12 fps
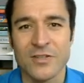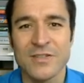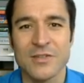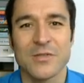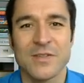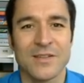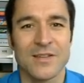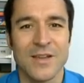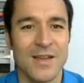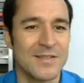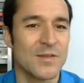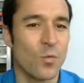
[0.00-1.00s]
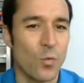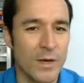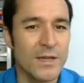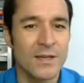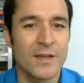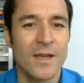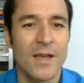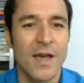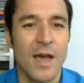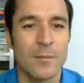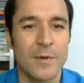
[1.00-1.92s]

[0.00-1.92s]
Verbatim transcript: So it's a it's a week um,